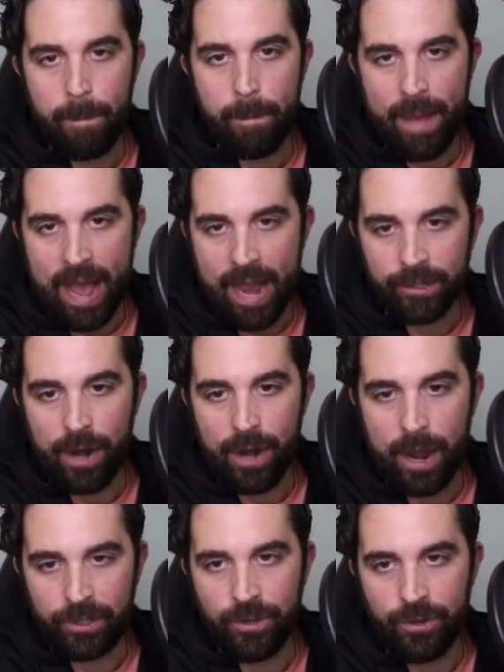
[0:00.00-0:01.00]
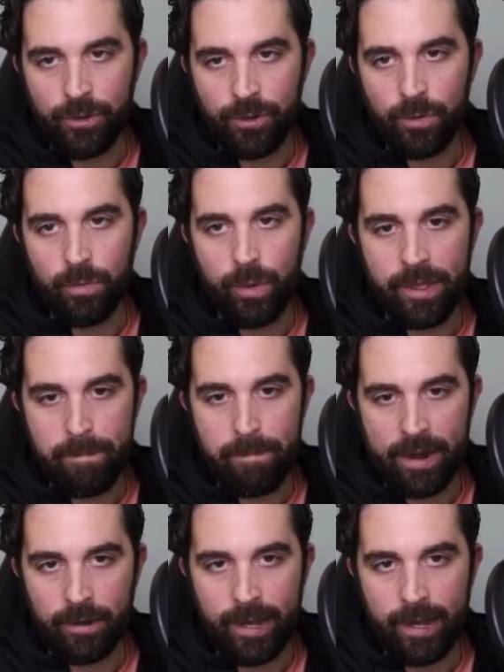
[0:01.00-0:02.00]
Pack Drop 2 with
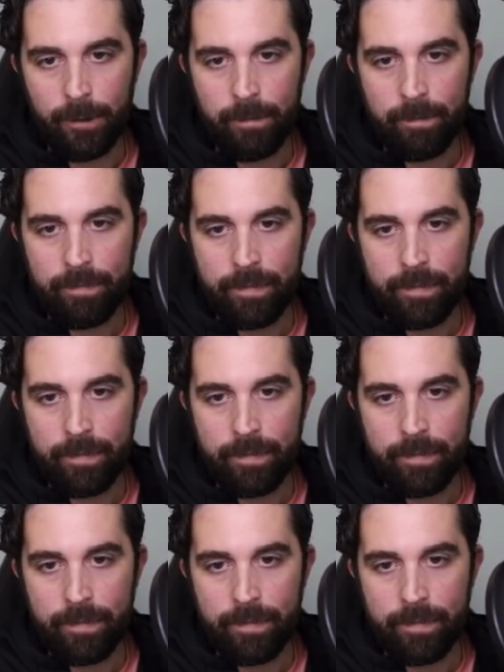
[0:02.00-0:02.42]
Parallel.